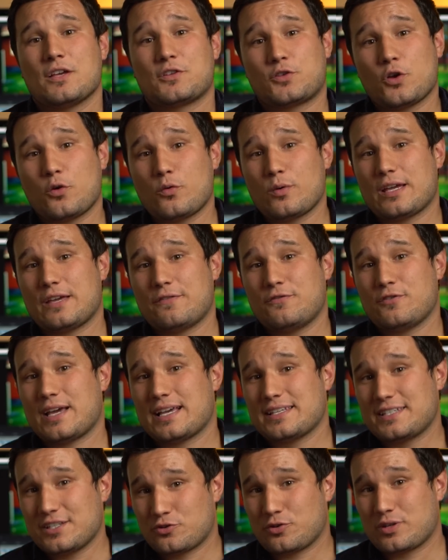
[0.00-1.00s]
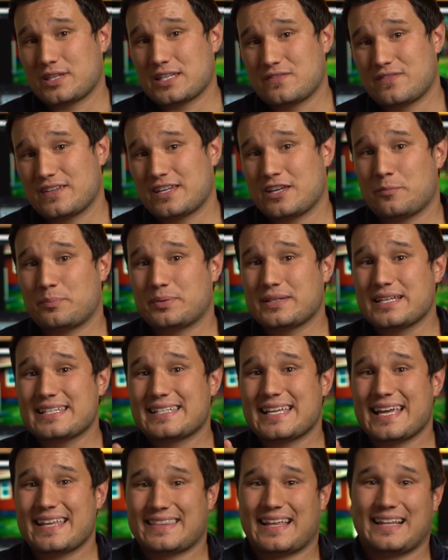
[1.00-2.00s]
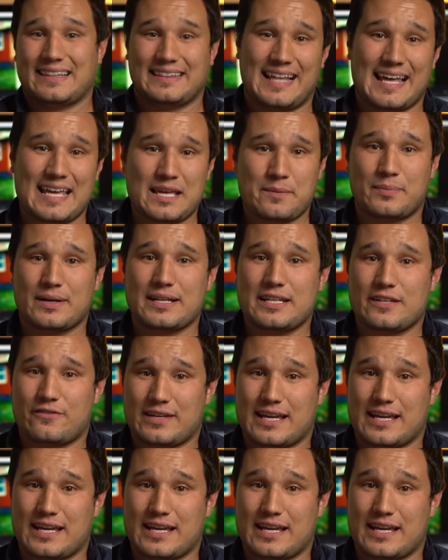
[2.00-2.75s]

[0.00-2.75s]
So if you guys enjoyed this video, please hit that like button.